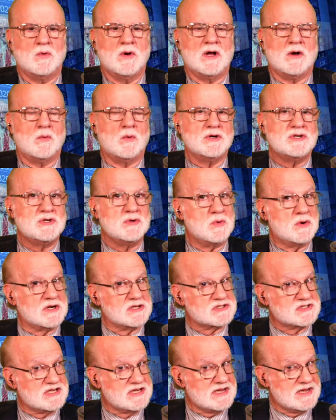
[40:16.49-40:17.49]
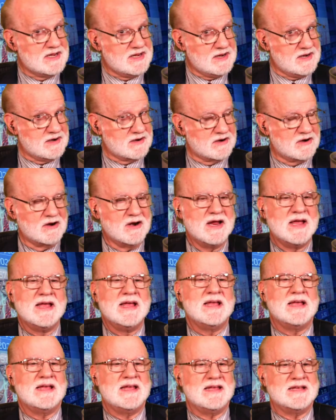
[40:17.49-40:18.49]
Well, what you want to see here
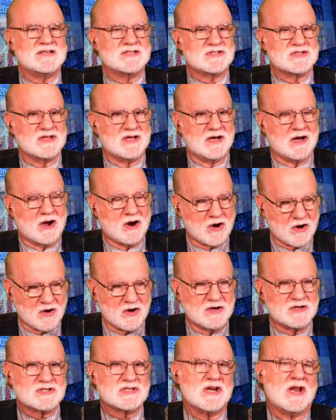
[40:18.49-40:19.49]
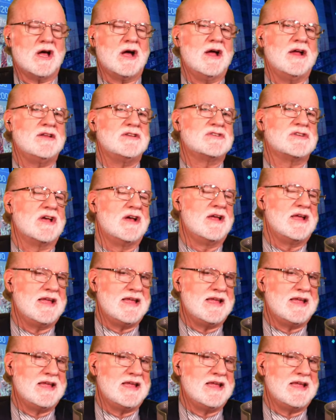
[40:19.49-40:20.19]
is the orange lines